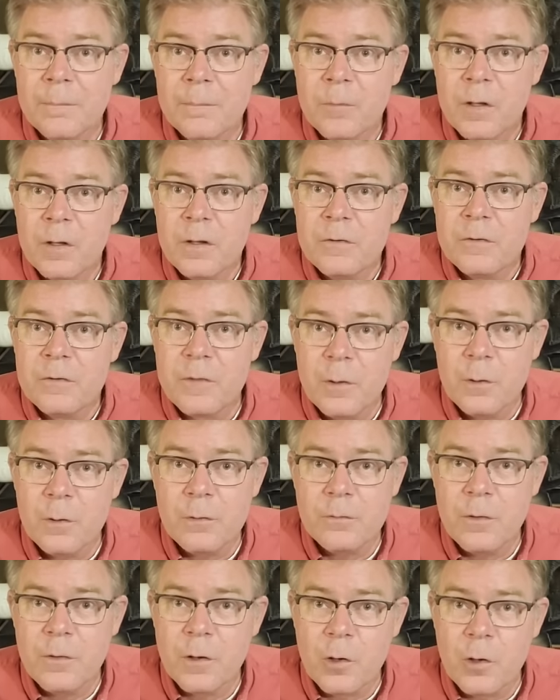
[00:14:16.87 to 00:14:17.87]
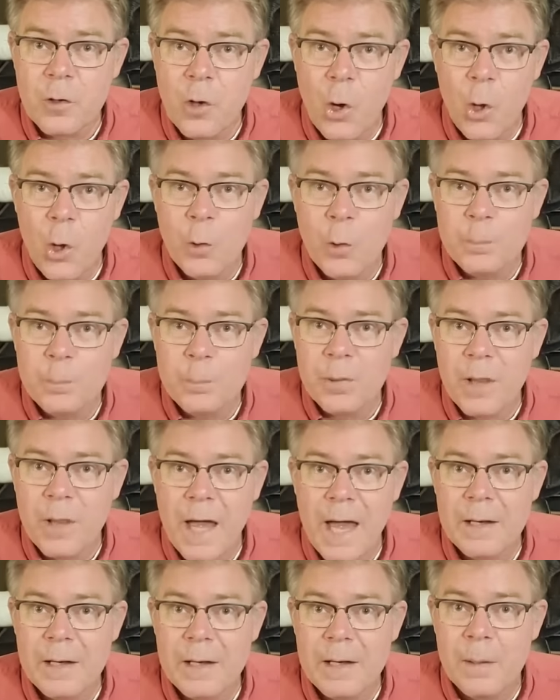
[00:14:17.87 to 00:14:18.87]
Silver, gold,
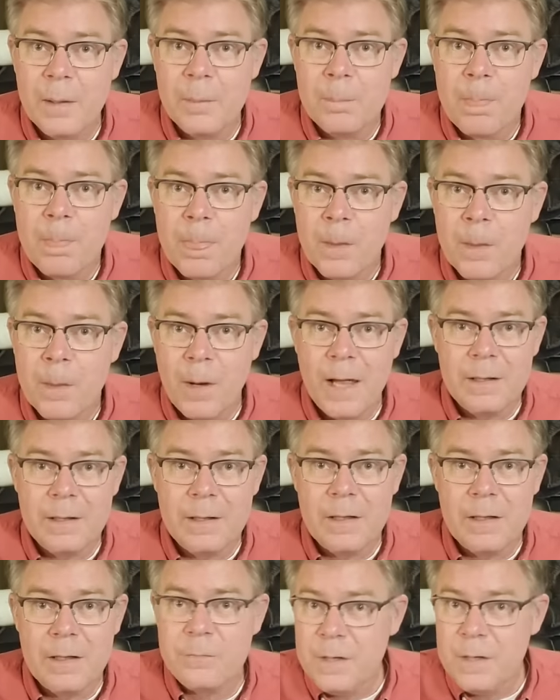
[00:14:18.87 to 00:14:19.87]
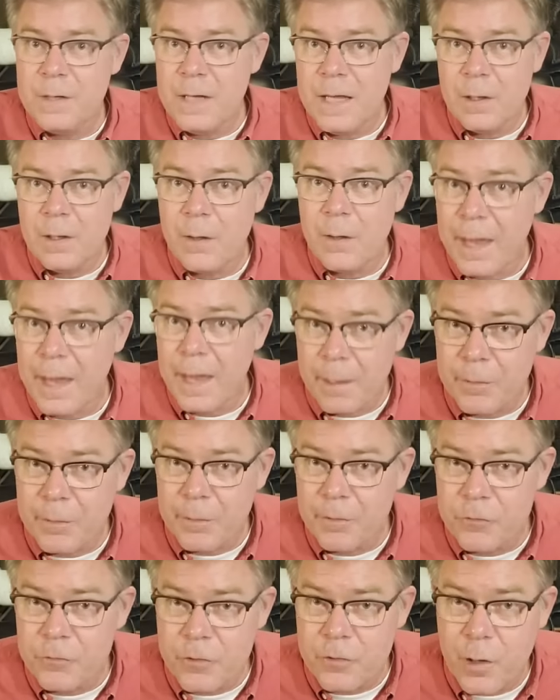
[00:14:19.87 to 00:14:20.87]
platinum, right? If Neil
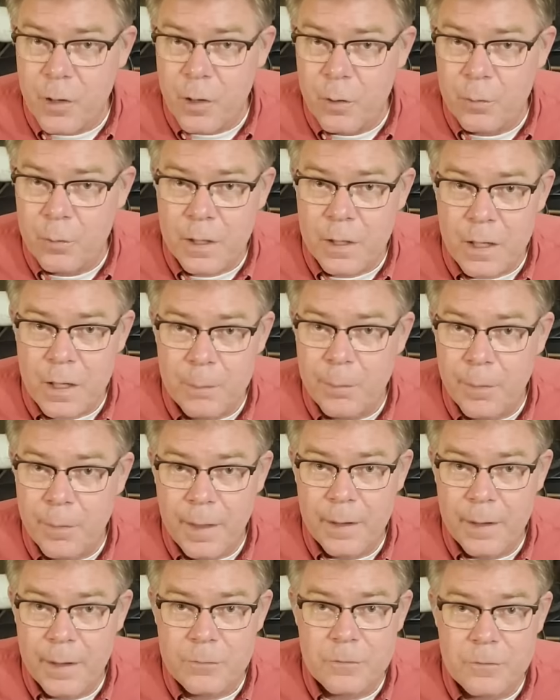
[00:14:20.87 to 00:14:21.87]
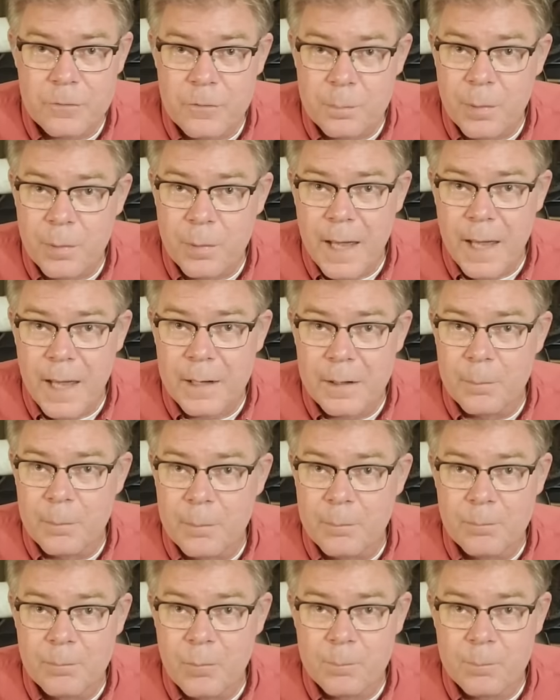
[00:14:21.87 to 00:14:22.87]
happens to own a couple ounces of
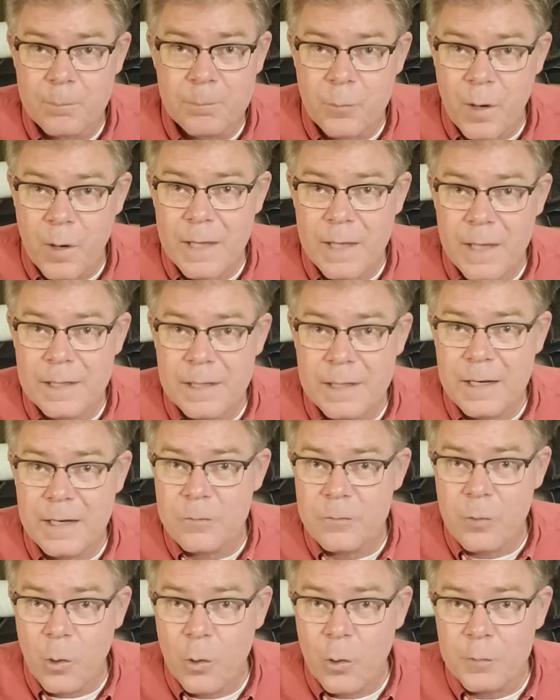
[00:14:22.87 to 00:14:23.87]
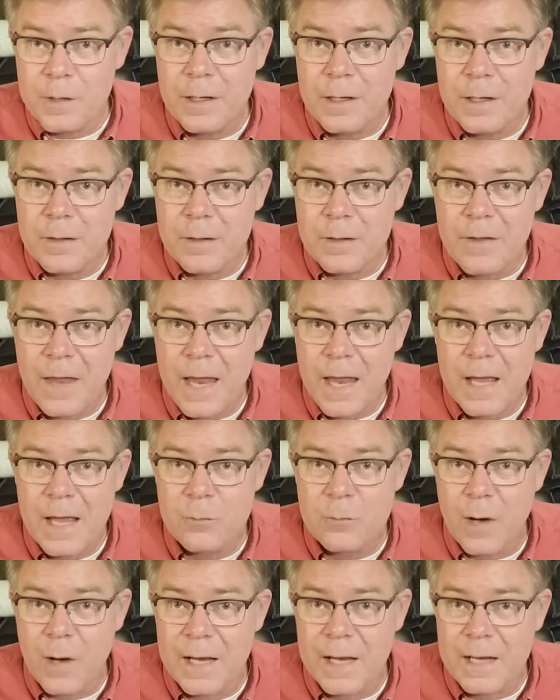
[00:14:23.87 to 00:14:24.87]
platinum, right? And he's holding it in his hand
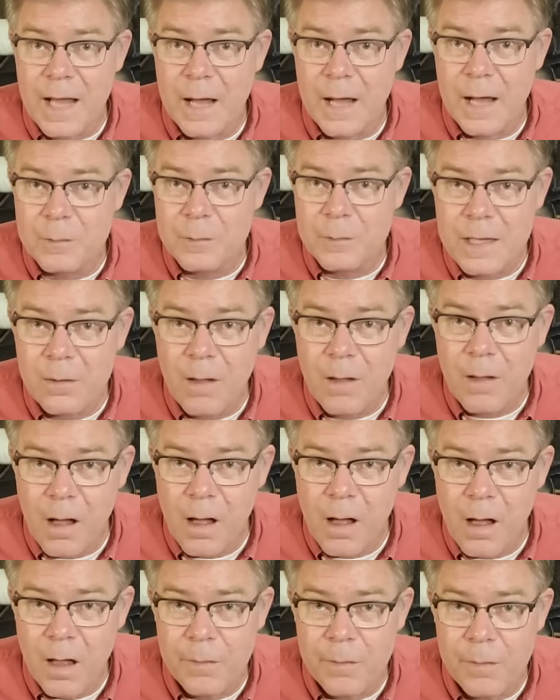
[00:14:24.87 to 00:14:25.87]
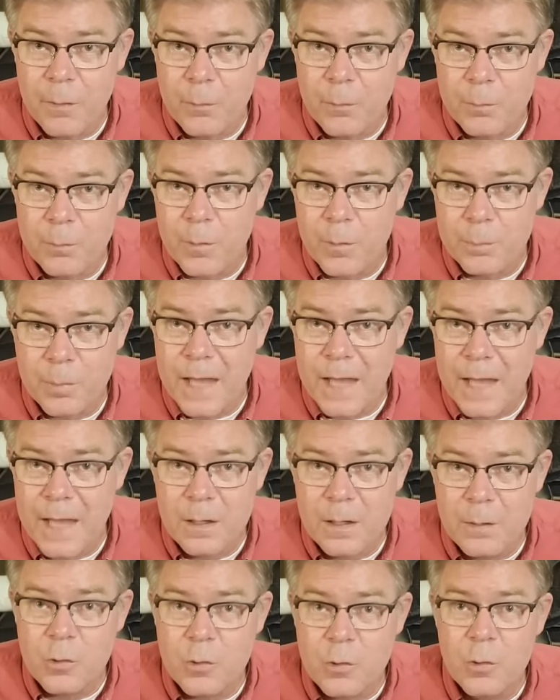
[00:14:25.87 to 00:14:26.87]
right now. Neil Hahn, the, the
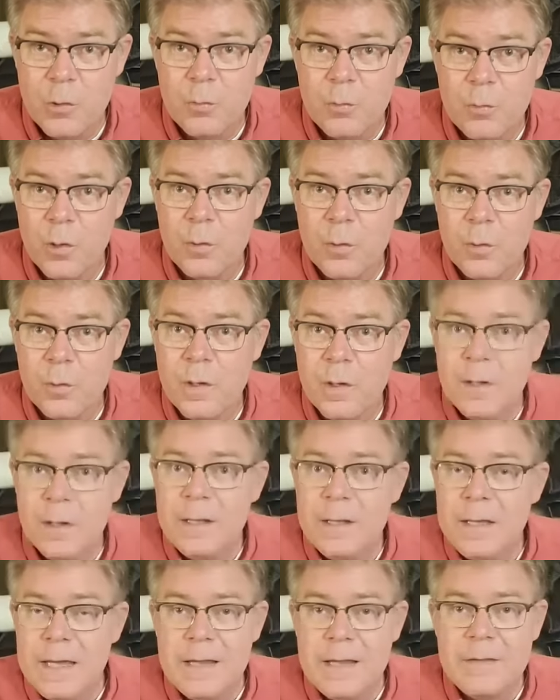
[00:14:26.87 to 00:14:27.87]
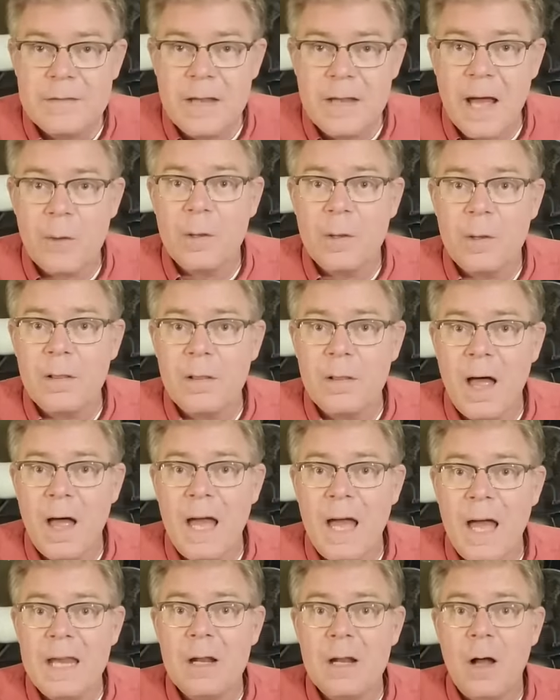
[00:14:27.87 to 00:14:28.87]
platinum guru, he's not
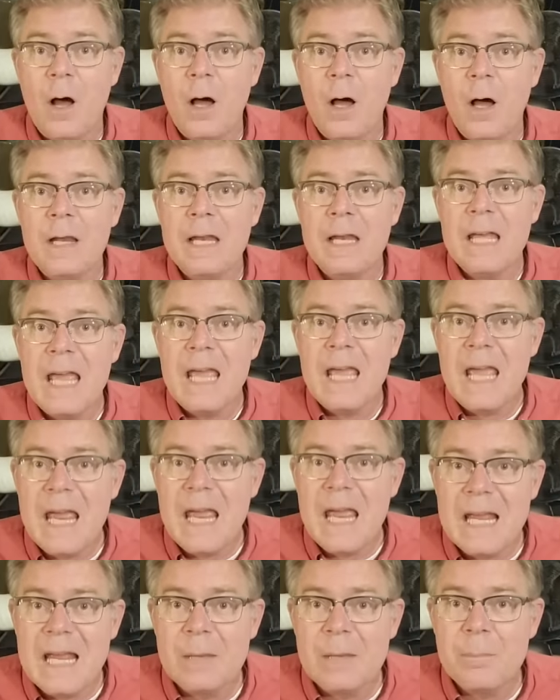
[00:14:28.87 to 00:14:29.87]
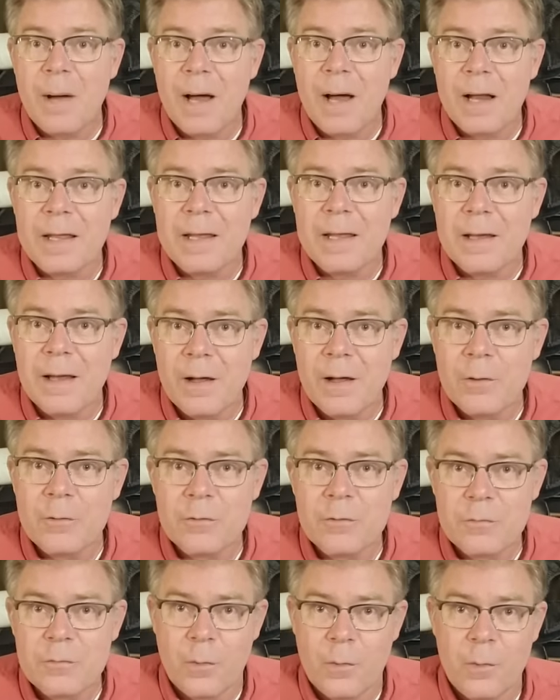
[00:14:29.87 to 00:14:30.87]
relying on anybody else
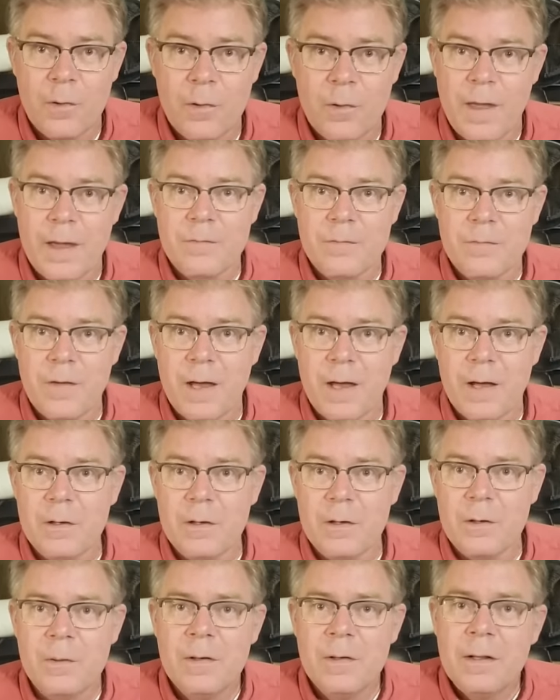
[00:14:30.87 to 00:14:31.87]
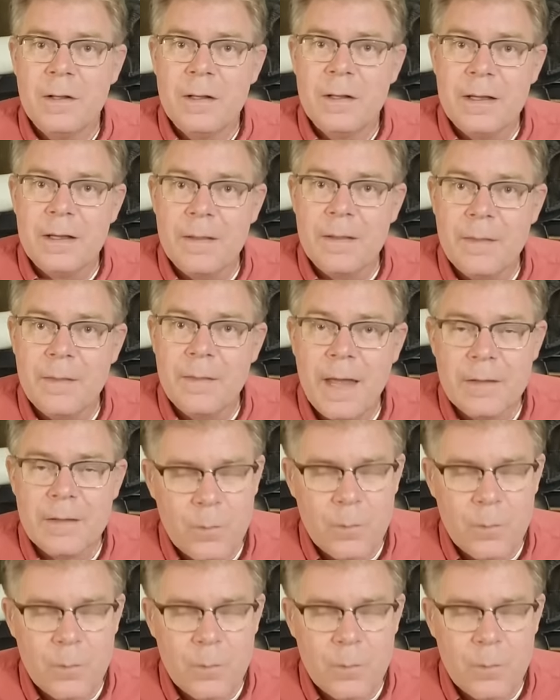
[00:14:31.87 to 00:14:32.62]
for that value. And that's